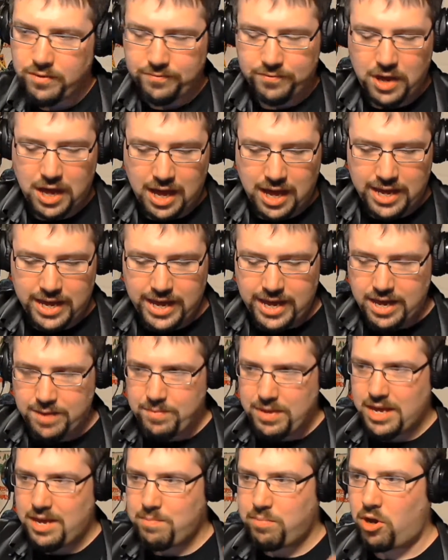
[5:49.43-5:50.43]
if I
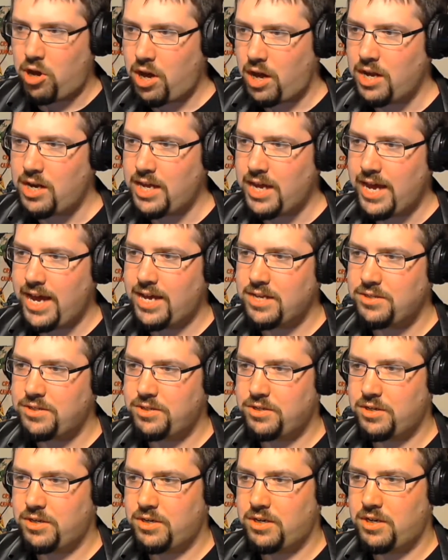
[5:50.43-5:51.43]
am a
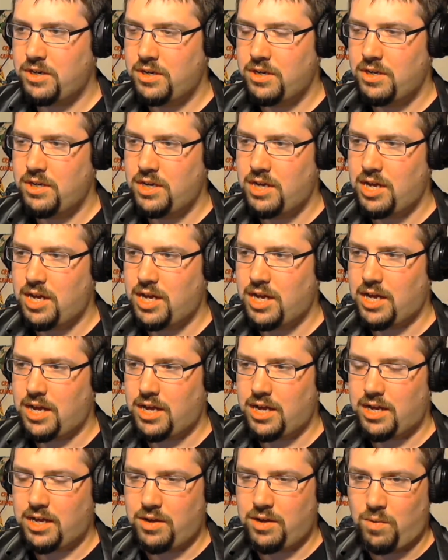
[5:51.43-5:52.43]
podcaster,
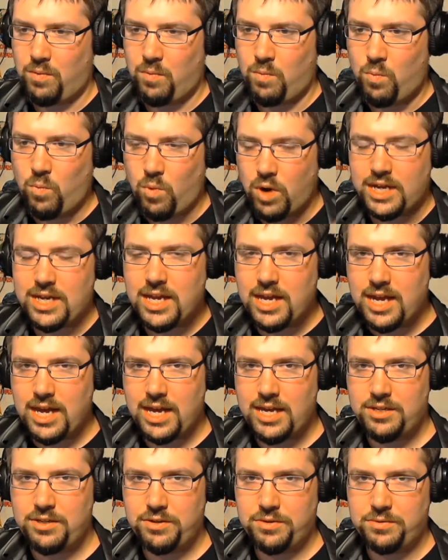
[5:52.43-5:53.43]
uh, what can
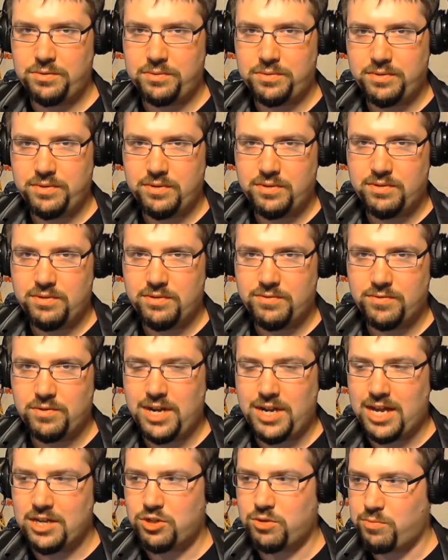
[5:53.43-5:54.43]
I do?
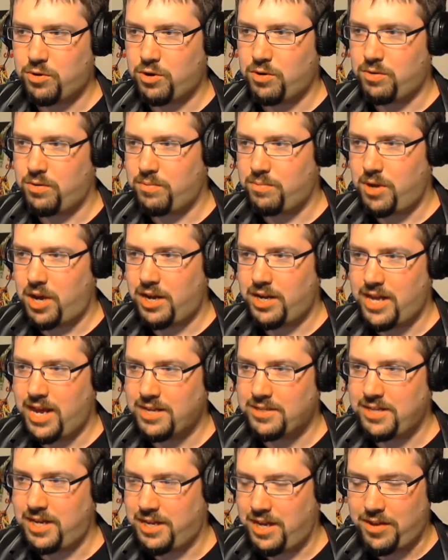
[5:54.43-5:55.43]
for National Pro-
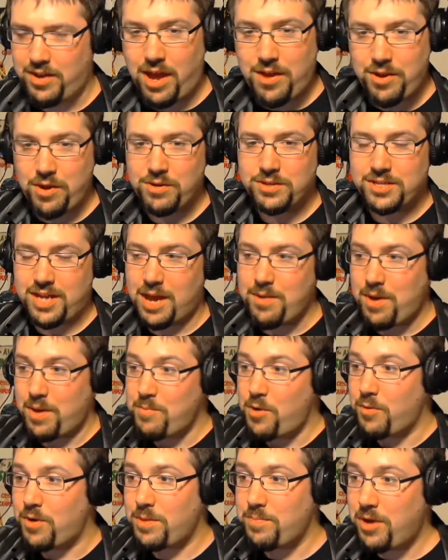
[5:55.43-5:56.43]
Podcasting. I, I noticed I'm,
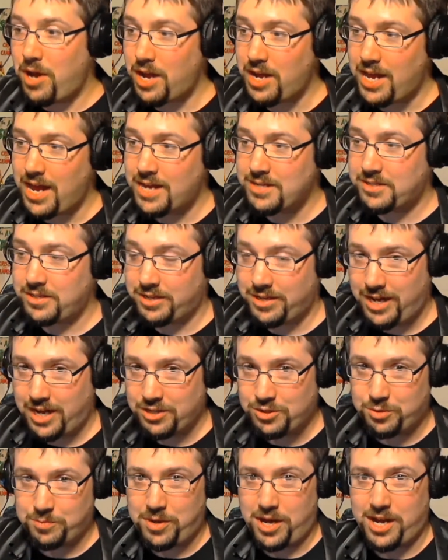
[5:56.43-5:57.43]
I'm already podcasting on
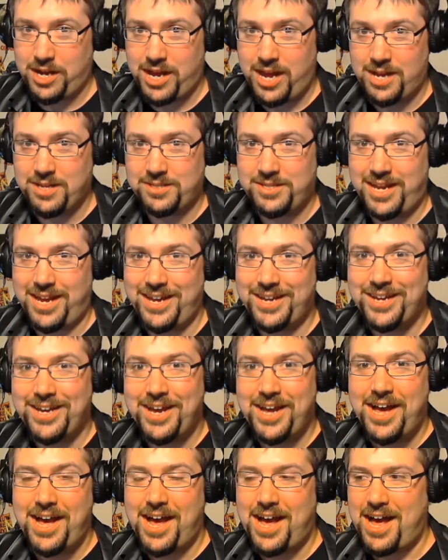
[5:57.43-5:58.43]
National Podcast Day,
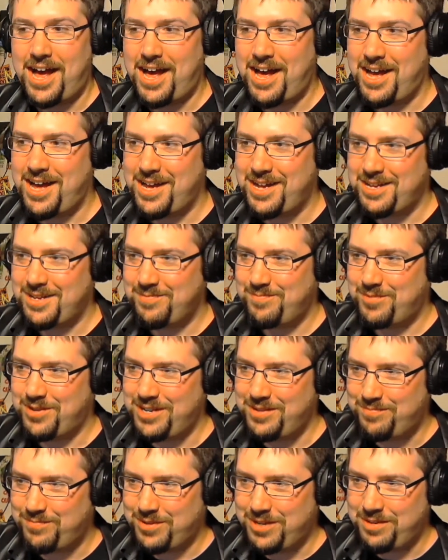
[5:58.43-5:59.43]
uh,
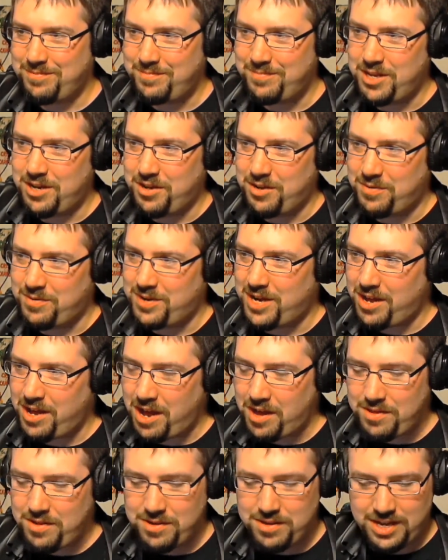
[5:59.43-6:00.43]
but but you know, uh,
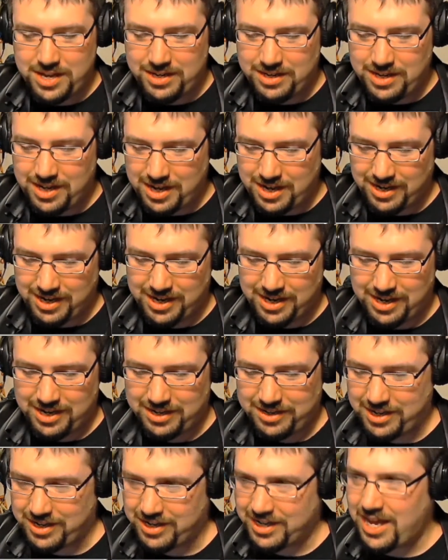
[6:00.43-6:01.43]
other than uh, uh,
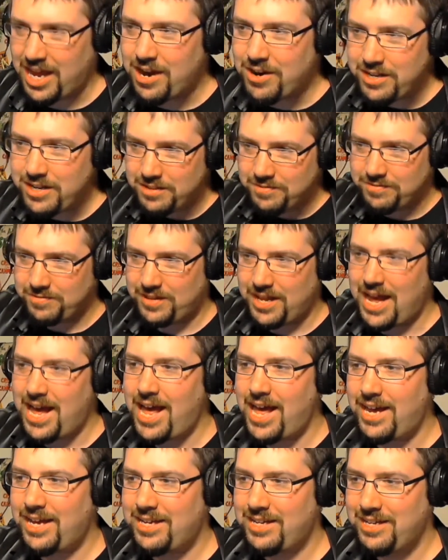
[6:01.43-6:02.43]
uh, carrying the
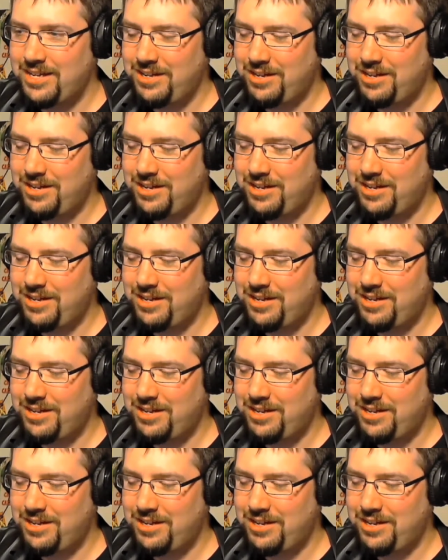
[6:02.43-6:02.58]
flag